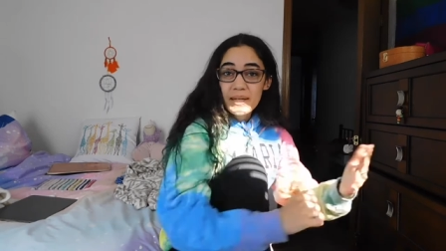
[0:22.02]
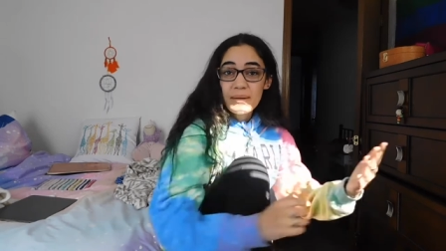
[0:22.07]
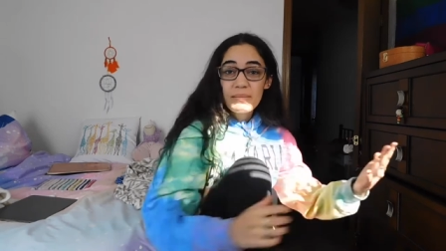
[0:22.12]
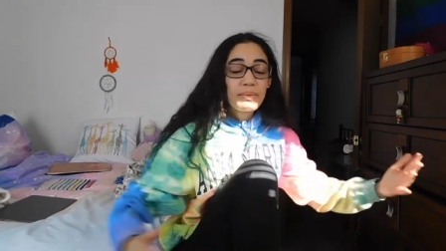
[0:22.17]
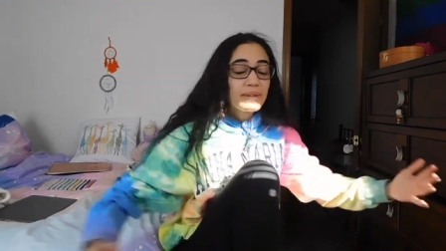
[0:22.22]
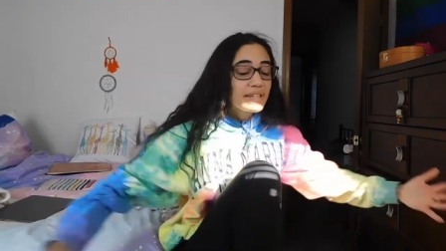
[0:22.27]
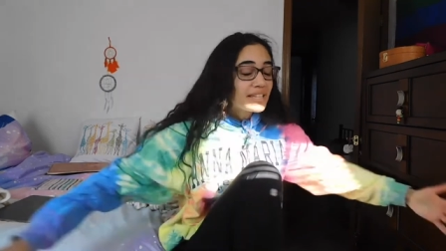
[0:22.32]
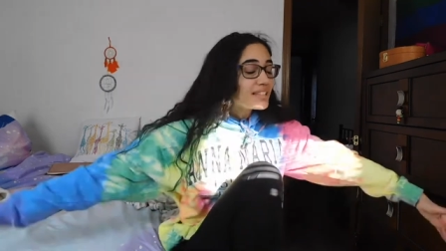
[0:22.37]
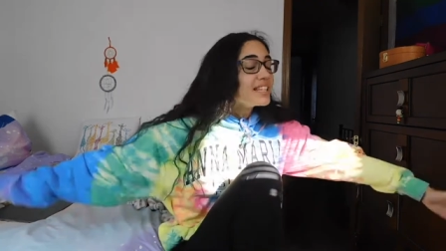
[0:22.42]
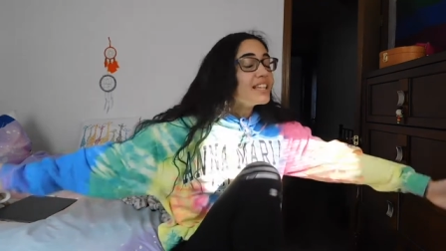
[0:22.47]

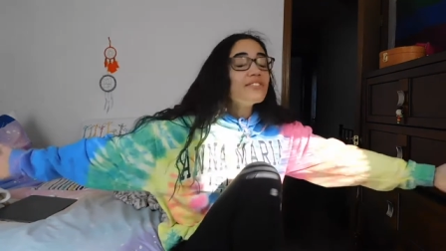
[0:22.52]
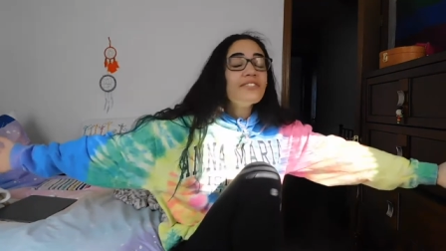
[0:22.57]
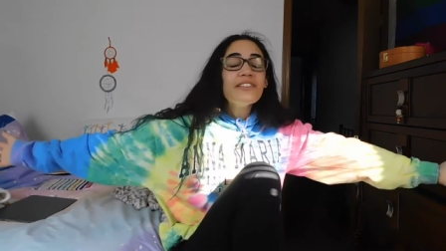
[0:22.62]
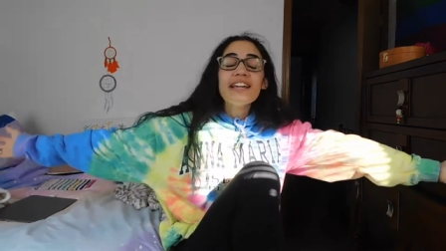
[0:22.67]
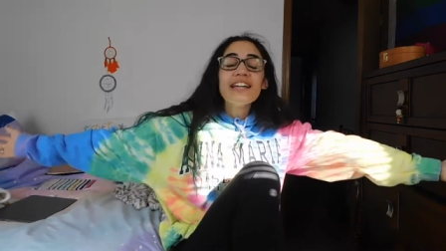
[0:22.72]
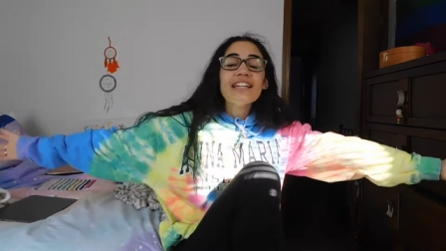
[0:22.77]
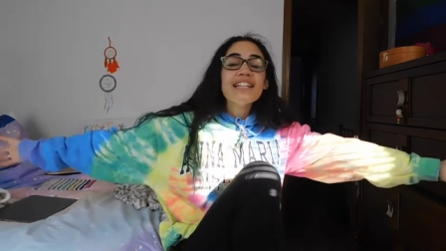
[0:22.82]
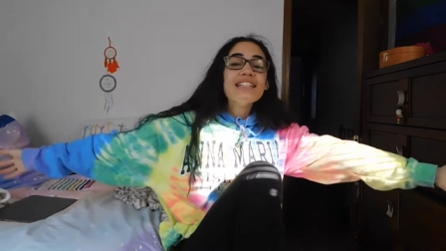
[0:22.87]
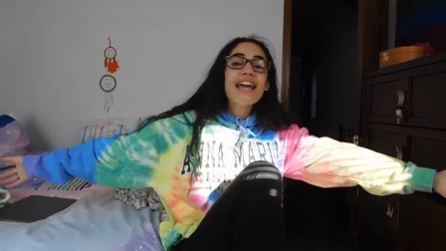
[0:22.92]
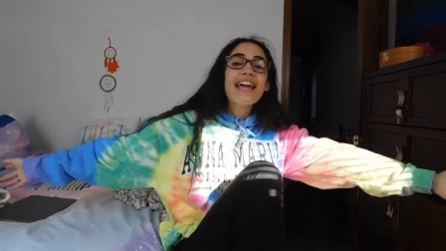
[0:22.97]
be
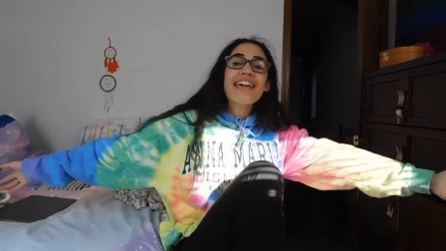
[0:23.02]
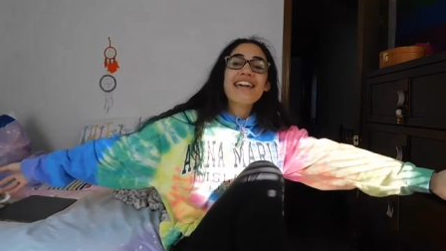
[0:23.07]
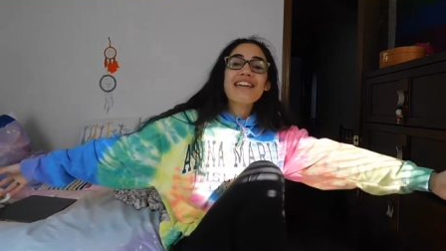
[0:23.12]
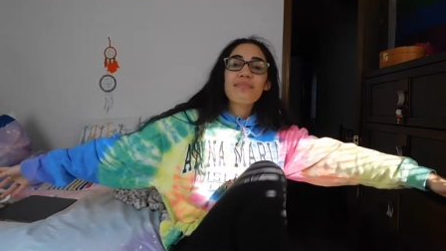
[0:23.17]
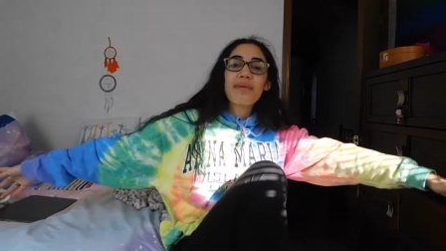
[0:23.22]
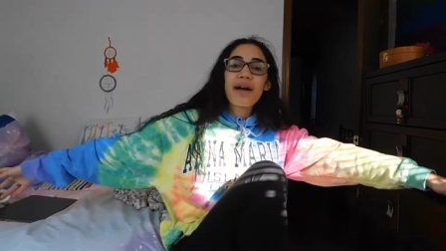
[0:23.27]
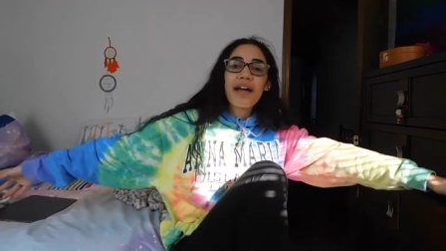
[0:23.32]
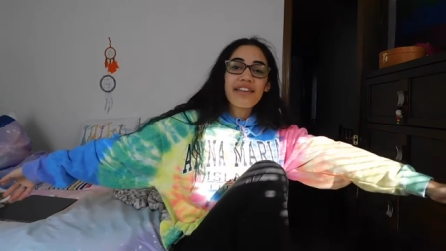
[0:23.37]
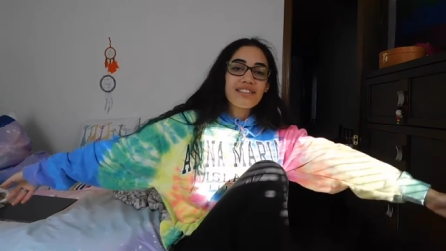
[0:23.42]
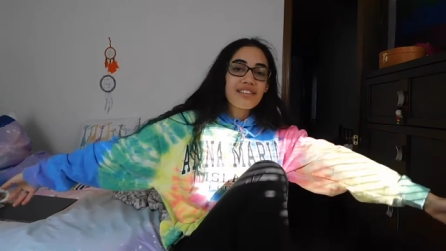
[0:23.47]
living a day in
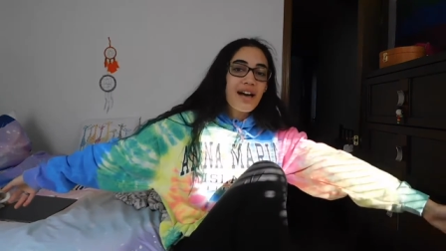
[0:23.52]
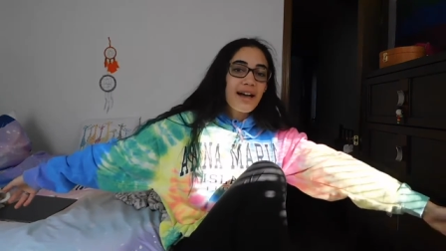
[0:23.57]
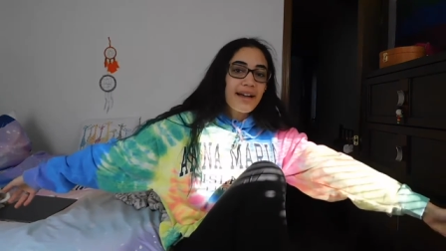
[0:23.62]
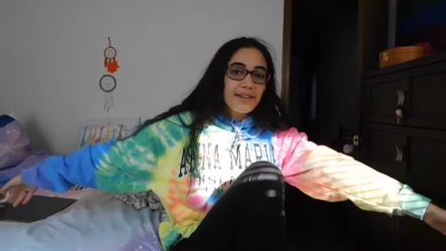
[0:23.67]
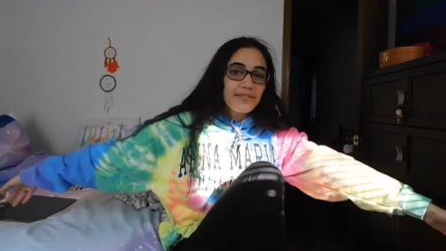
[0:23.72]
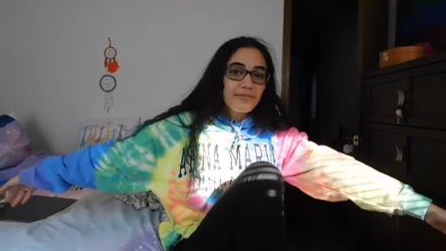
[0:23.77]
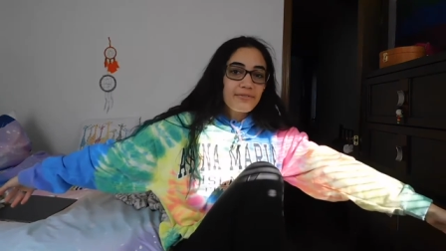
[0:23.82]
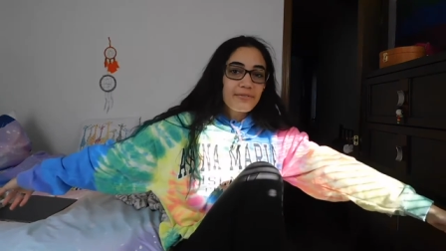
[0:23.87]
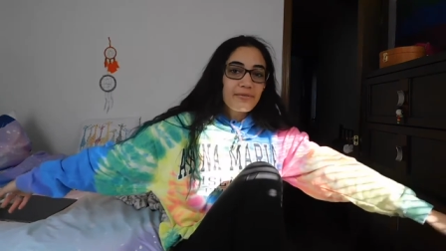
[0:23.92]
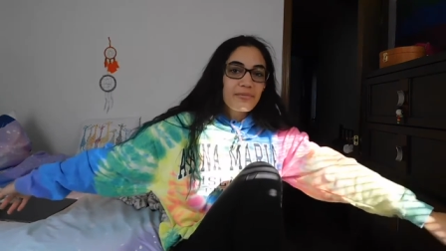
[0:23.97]
my
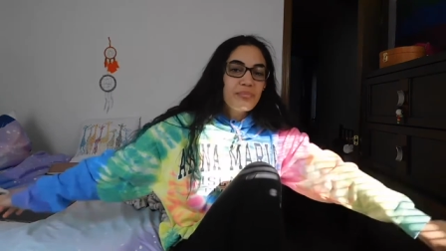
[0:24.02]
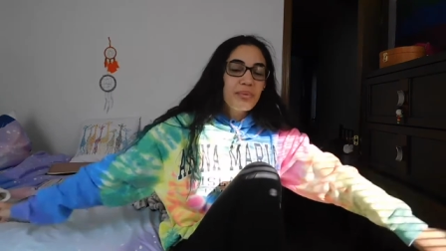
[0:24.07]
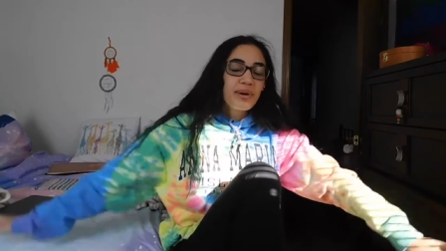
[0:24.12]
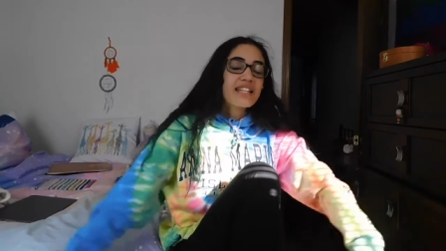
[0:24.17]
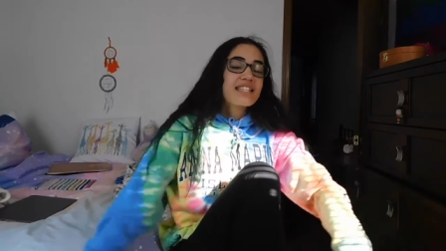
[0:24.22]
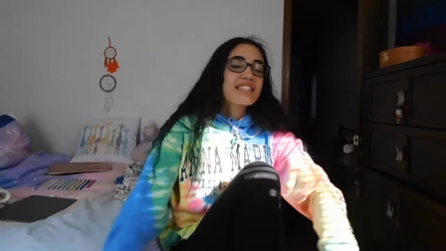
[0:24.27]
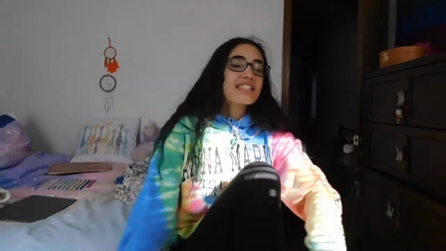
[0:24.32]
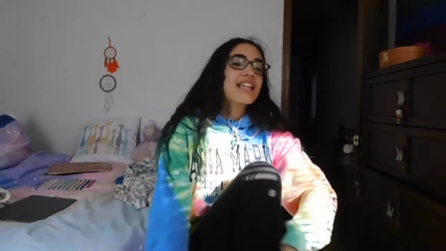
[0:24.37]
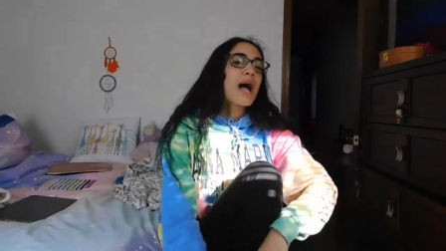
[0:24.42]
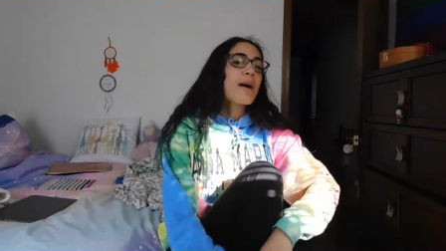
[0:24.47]
life, but
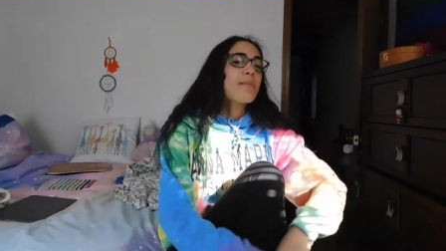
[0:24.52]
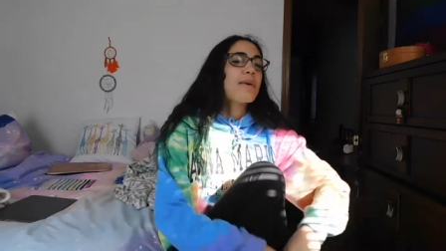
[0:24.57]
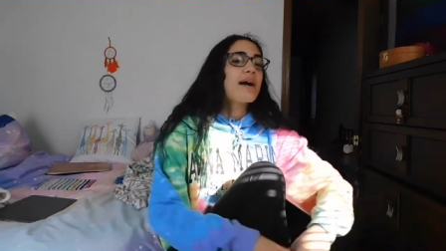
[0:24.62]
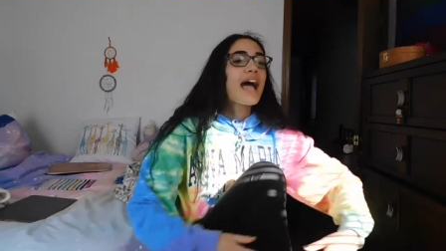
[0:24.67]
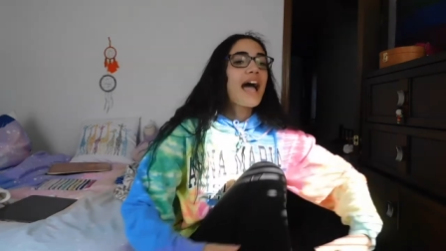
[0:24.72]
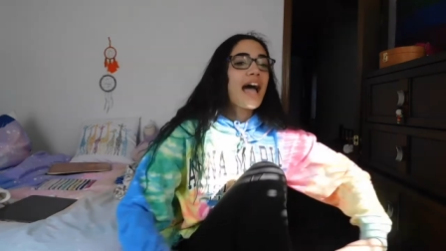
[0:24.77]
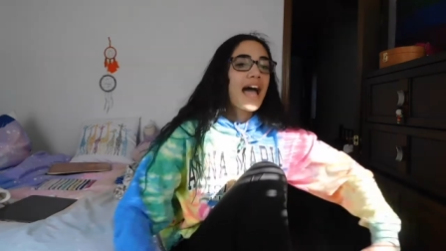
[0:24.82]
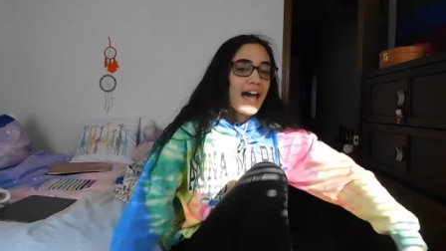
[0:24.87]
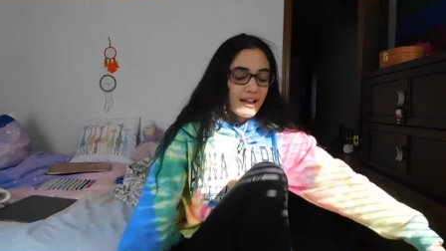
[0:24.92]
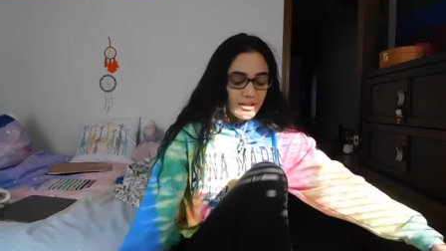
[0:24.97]
it's not my
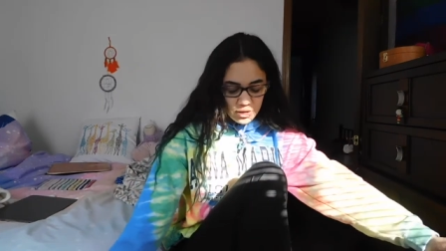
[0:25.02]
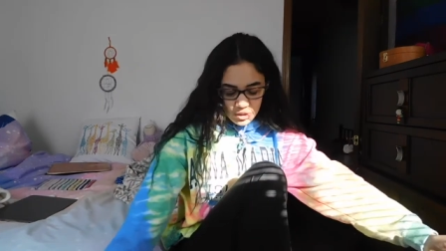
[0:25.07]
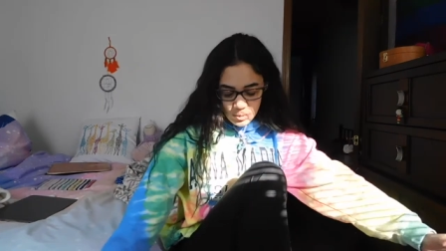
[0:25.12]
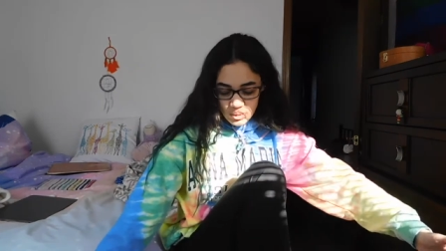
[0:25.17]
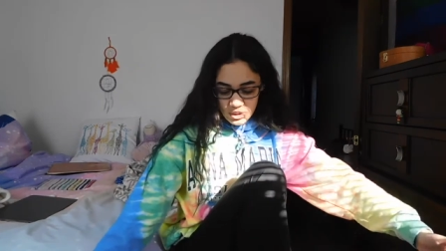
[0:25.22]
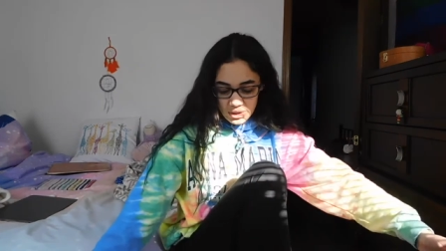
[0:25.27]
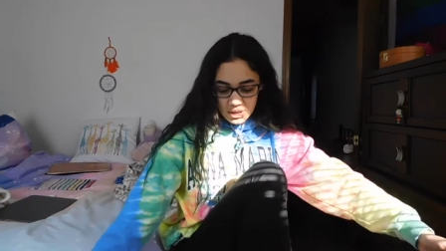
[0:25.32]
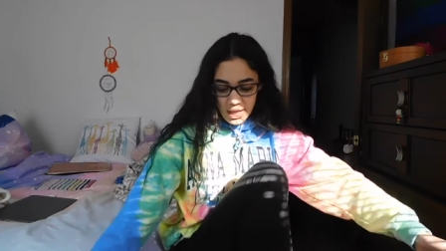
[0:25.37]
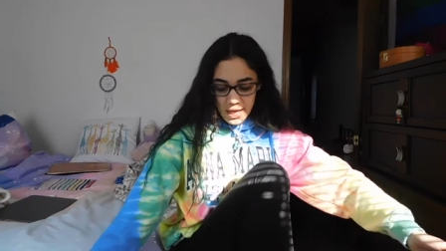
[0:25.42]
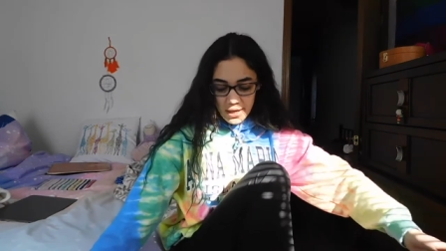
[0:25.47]

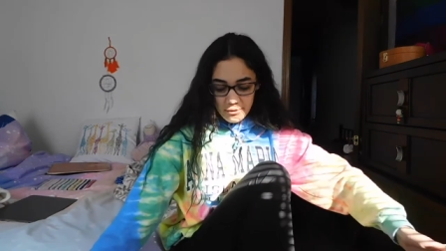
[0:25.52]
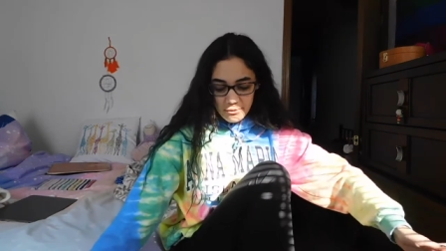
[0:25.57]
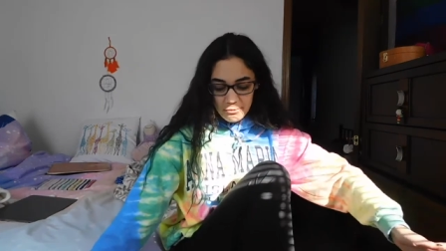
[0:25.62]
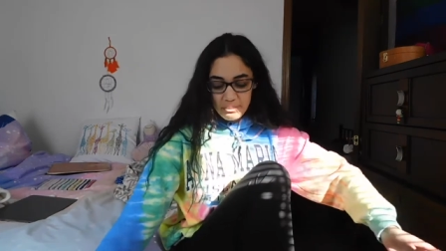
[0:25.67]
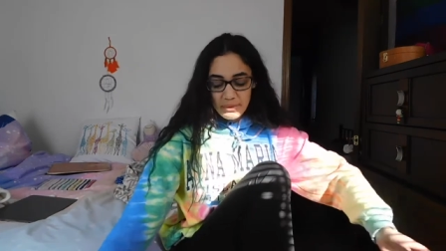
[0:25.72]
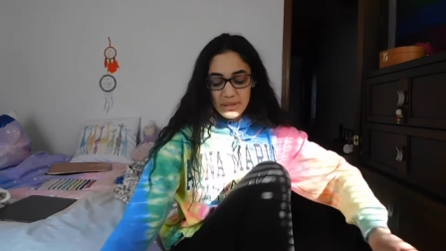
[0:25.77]
actual life,